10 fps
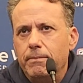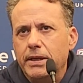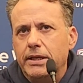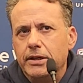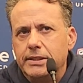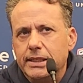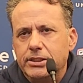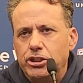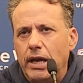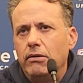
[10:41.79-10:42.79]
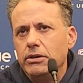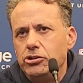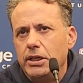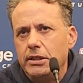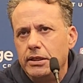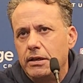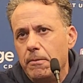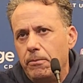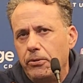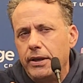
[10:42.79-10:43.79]
because it's challenging to
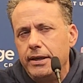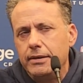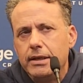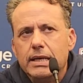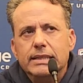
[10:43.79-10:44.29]
complete